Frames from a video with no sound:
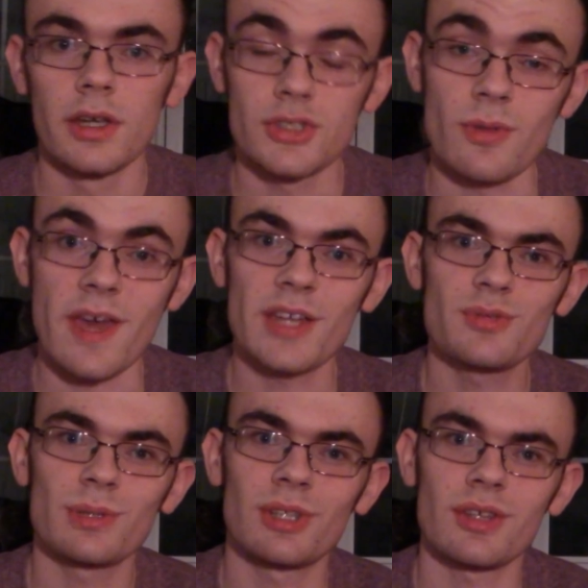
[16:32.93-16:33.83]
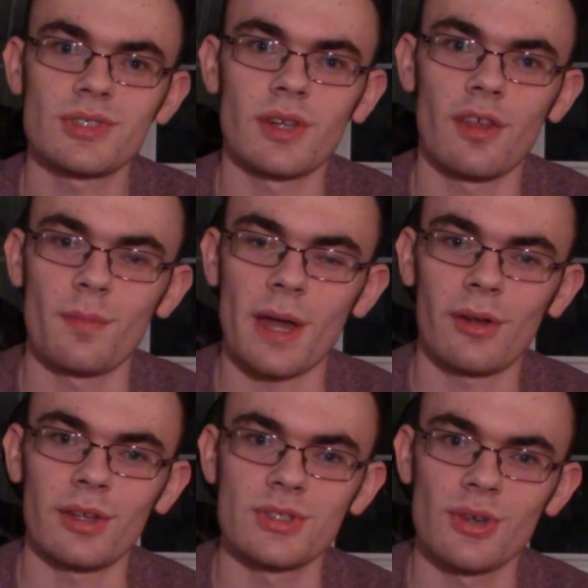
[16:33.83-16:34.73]
So that is what Destiny's
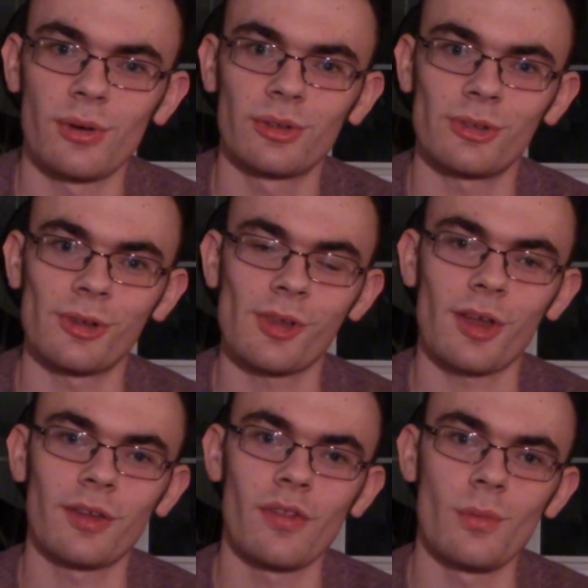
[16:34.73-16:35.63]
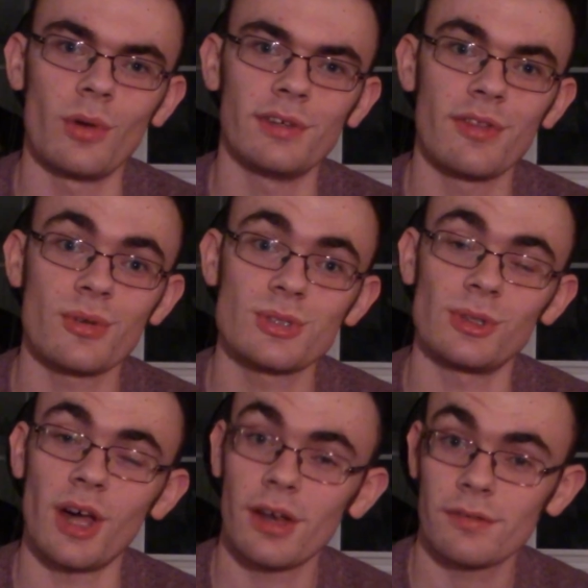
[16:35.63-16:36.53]
Bounty is going to look like in the movie. There's a
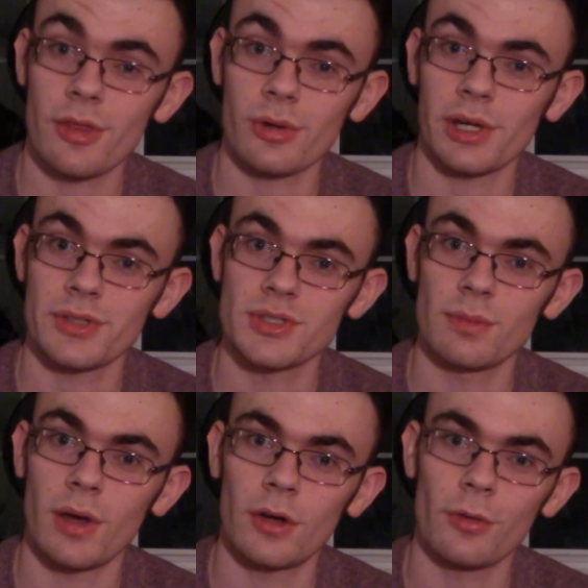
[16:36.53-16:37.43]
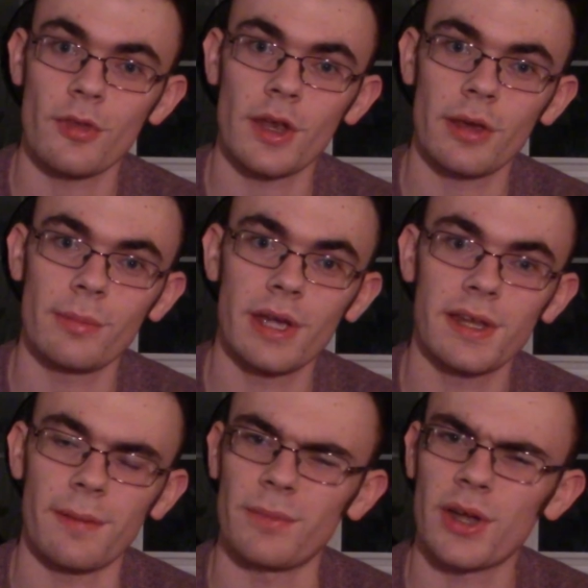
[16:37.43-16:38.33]
lot of other custom models that I made.
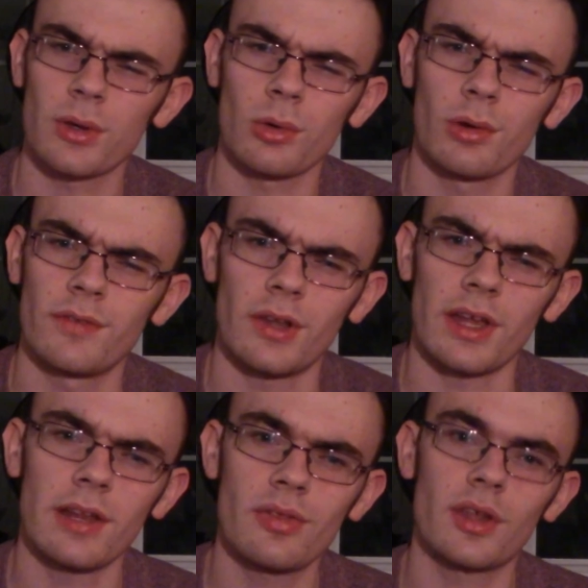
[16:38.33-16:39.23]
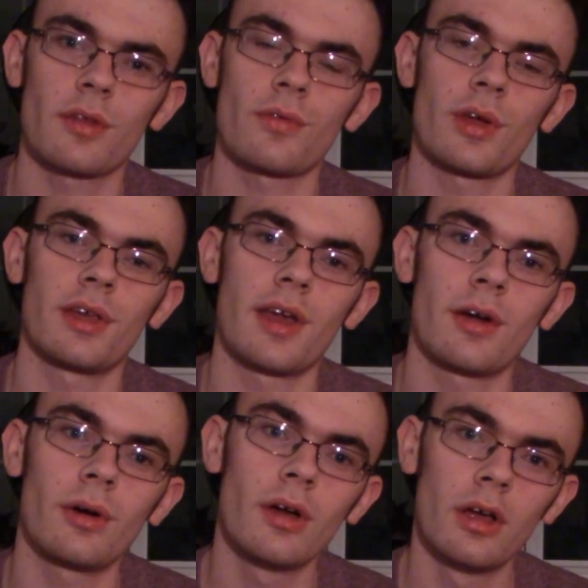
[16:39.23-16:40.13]
I'm not going to reveal anything else right
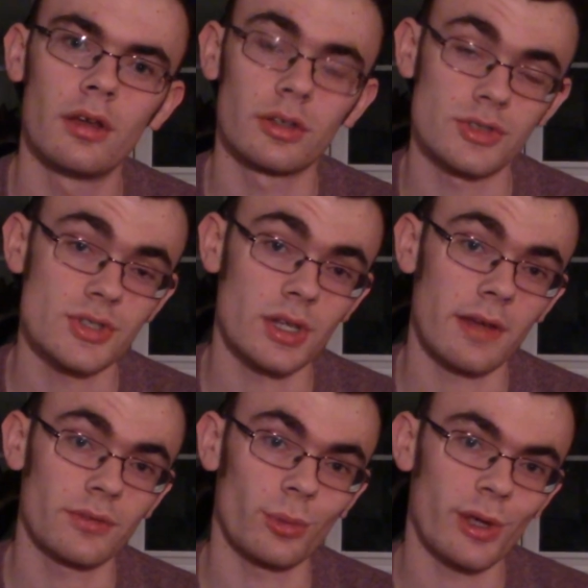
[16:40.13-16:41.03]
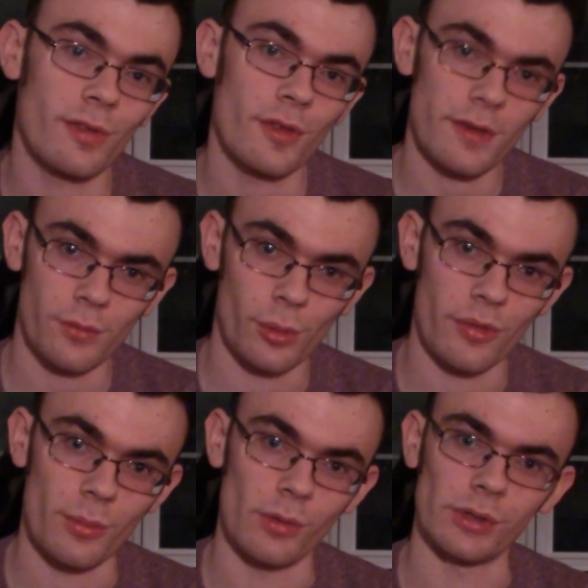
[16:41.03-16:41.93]
now. Just going to have to wait and see for when
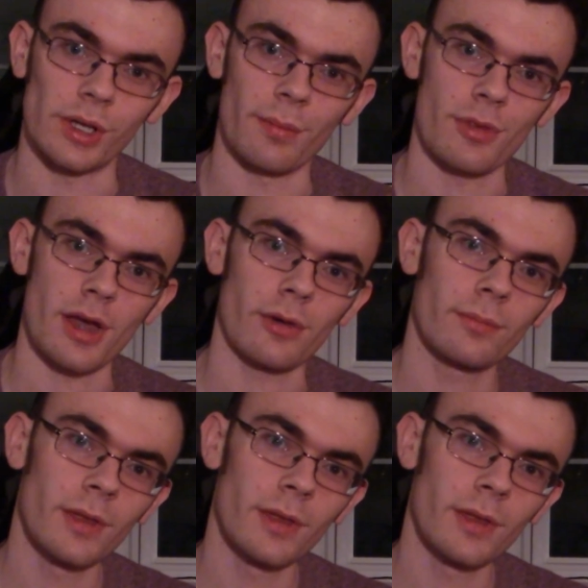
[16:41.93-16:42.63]
the movie comes out.